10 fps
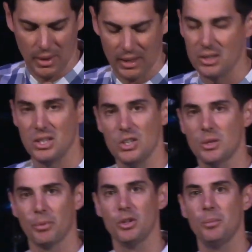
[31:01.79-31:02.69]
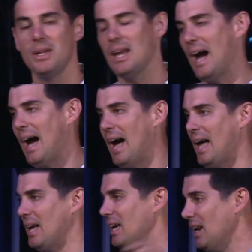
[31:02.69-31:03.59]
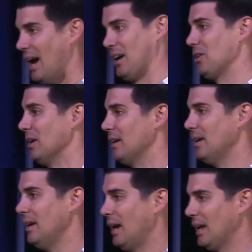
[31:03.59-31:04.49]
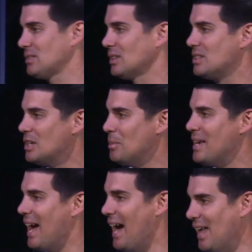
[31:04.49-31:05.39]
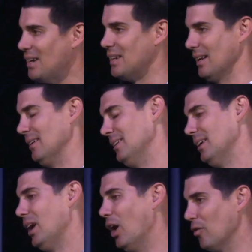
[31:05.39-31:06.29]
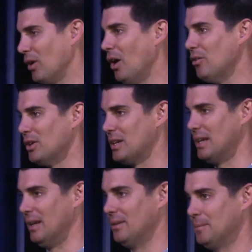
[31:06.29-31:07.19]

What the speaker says: and it continues to prove to be inaccurate and has to continue to be edited over and over again.